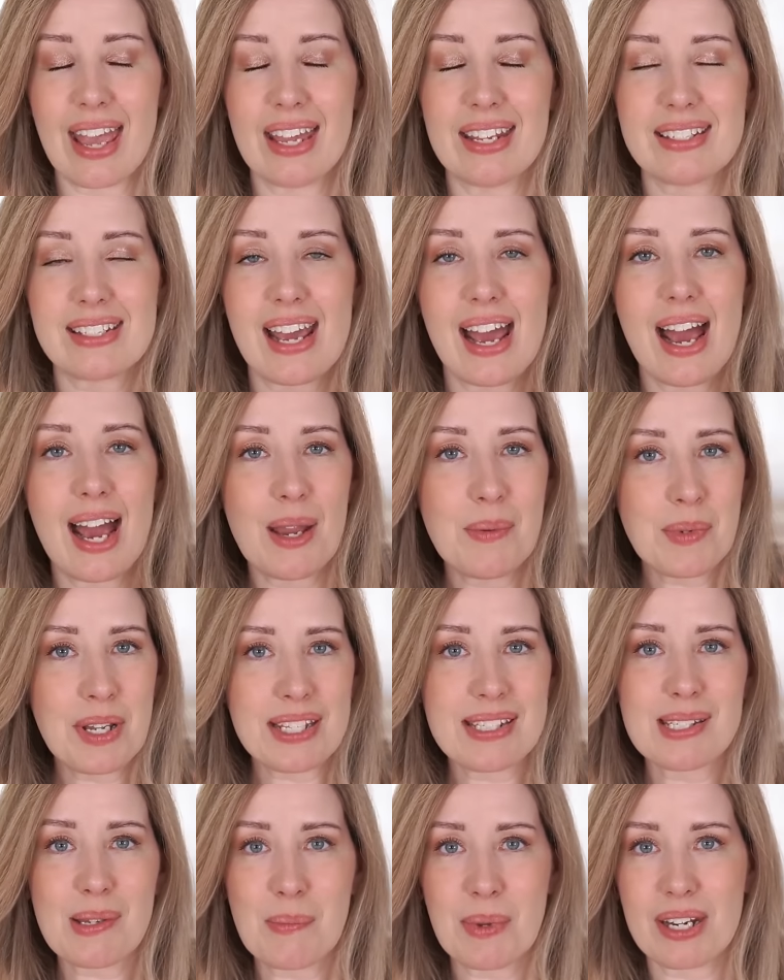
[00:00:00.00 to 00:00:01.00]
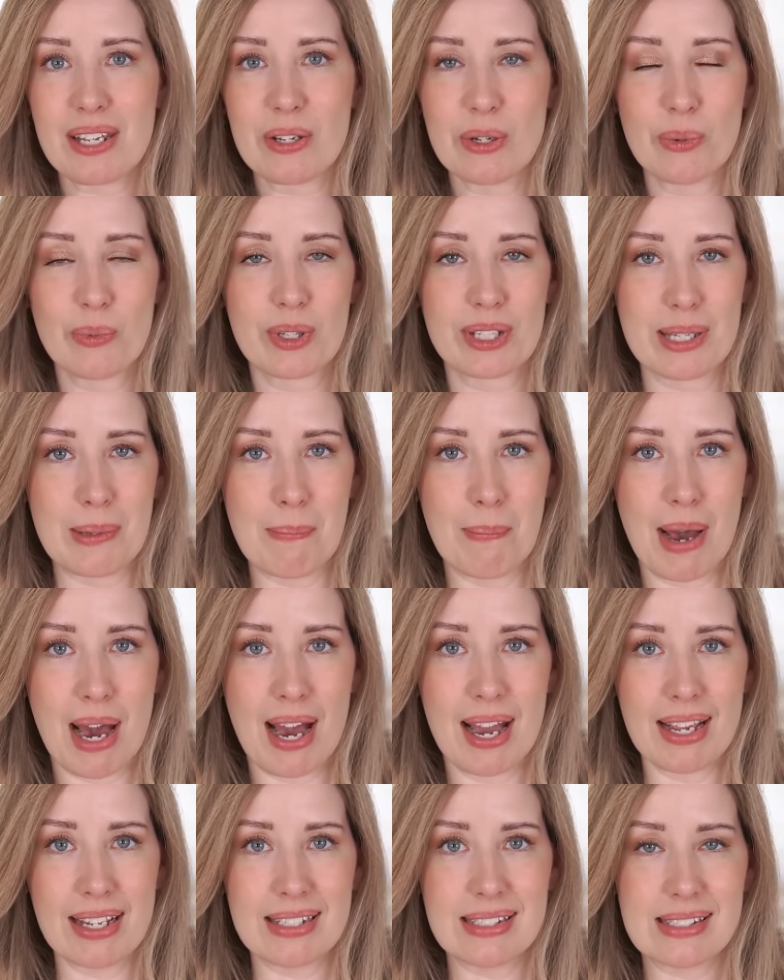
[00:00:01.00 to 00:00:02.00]
And I'm not somebody who really
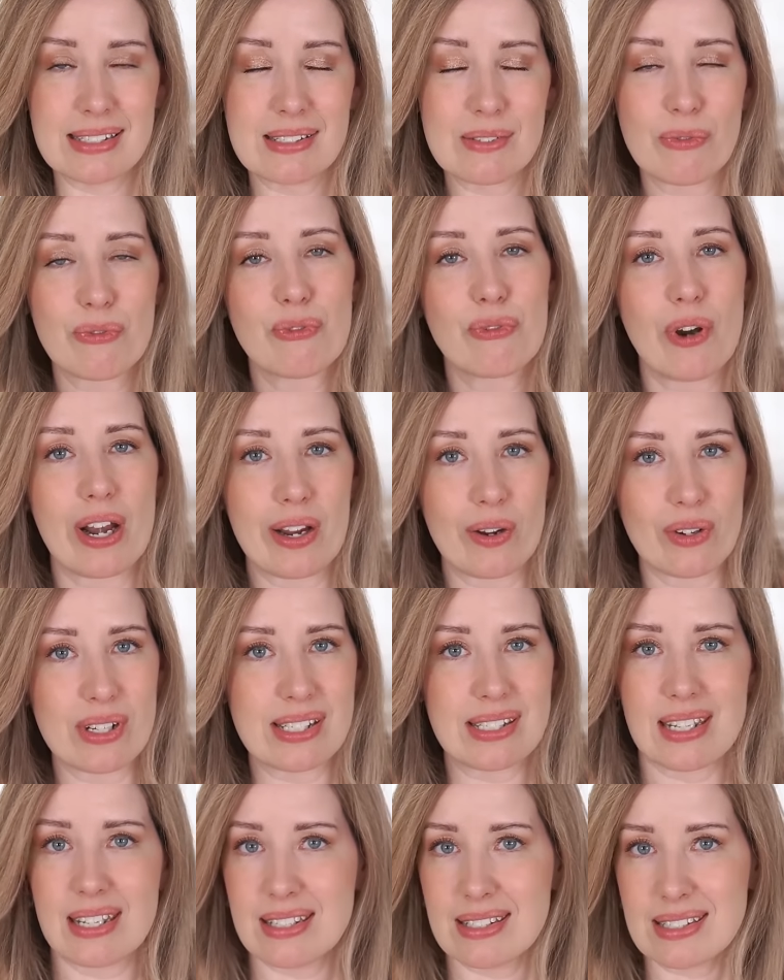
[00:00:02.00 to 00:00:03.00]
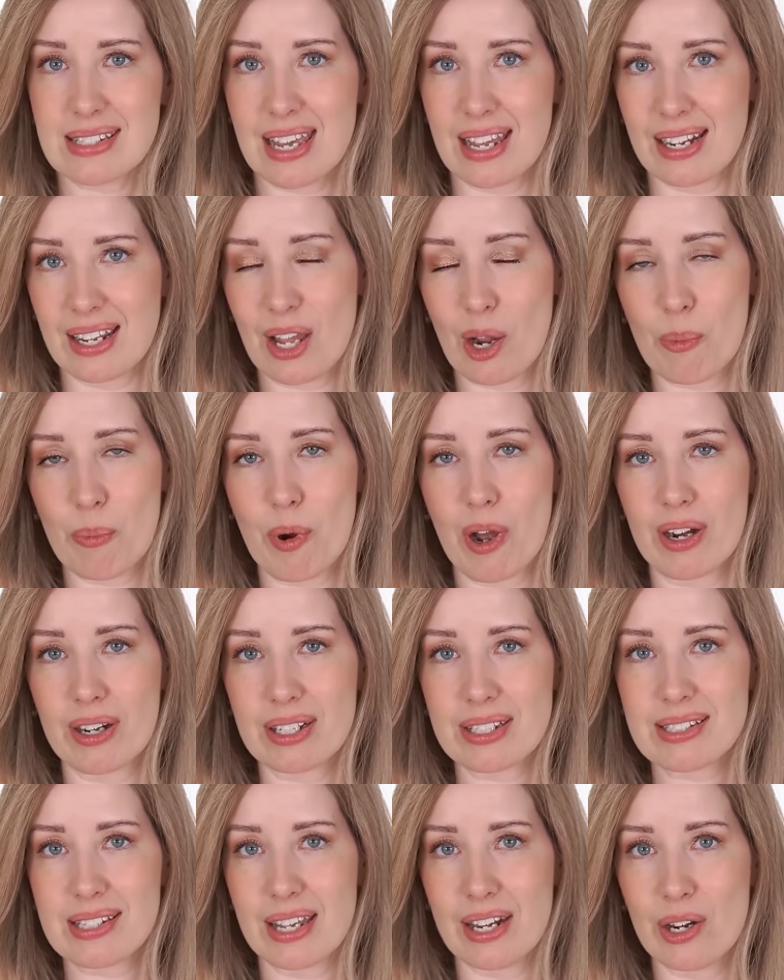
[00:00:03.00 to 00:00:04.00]
minds fragrance in skincare
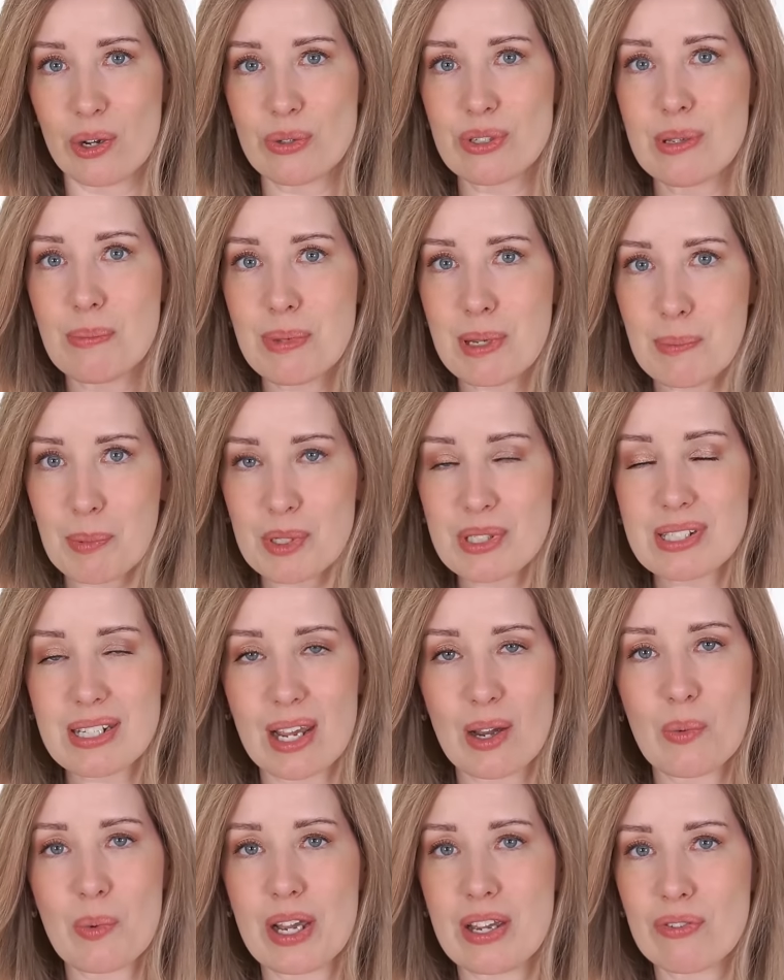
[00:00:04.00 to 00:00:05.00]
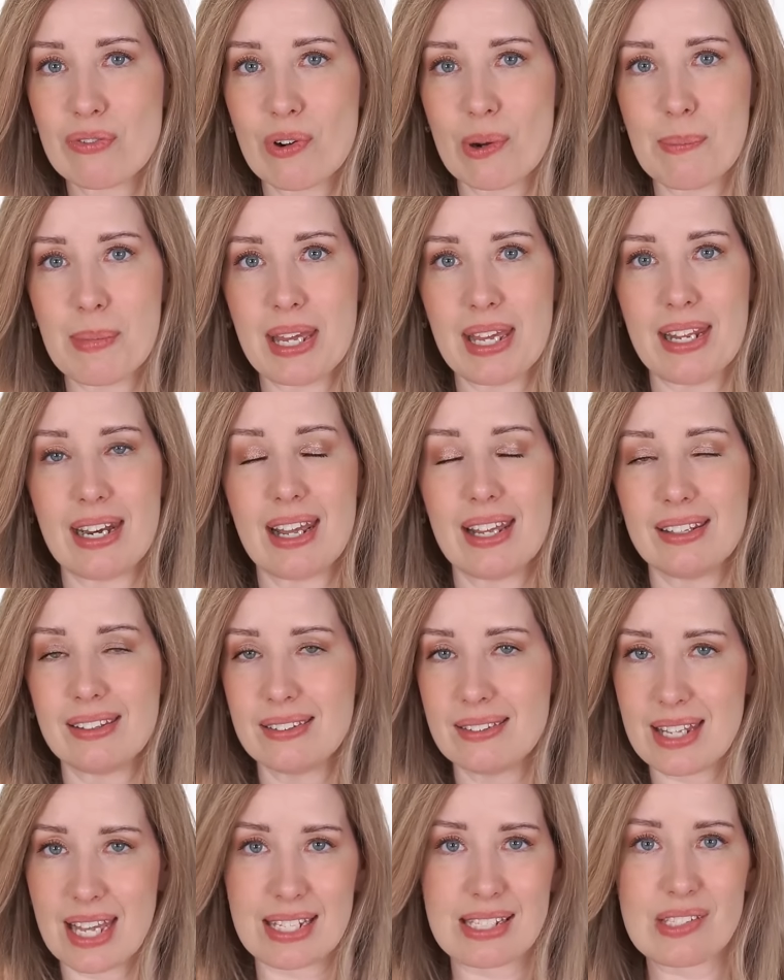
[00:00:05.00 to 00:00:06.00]
products. I know some people stay away from it
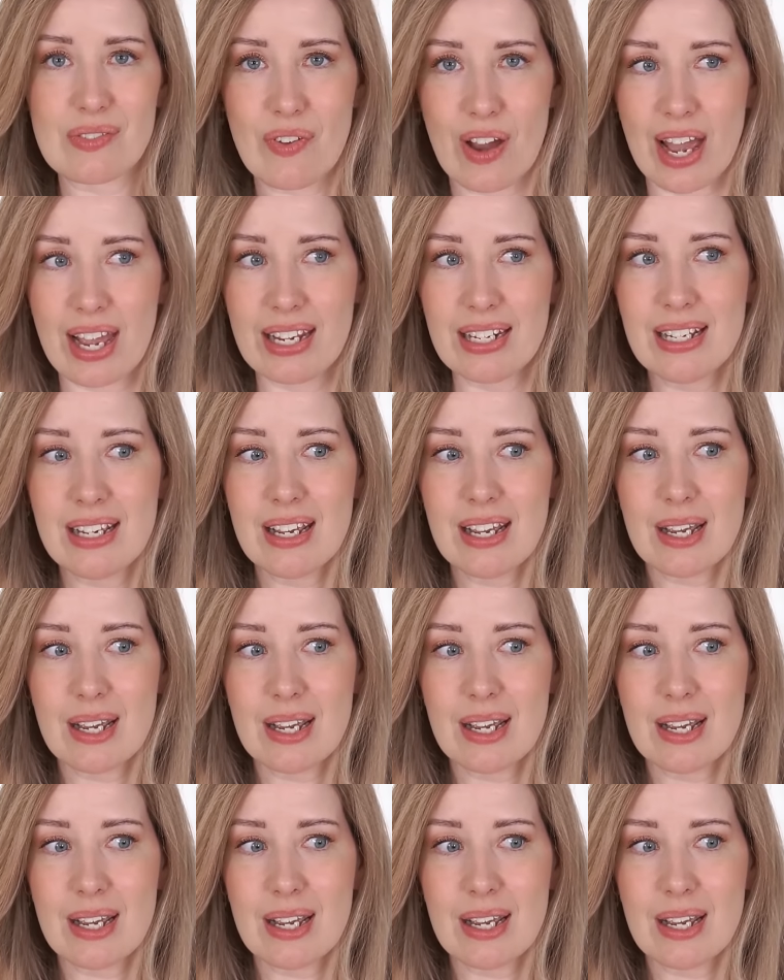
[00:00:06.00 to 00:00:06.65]
and that's fine,